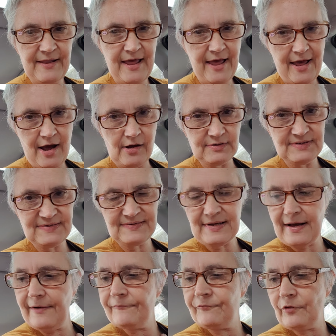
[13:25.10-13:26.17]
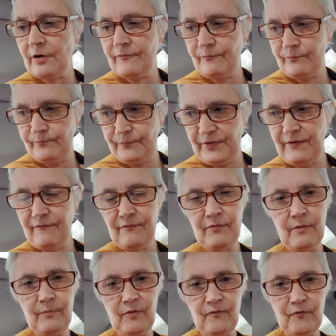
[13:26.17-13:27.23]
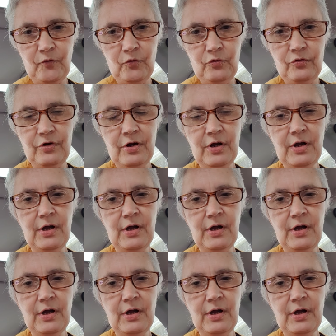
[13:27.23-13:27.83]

house after I've given them the food,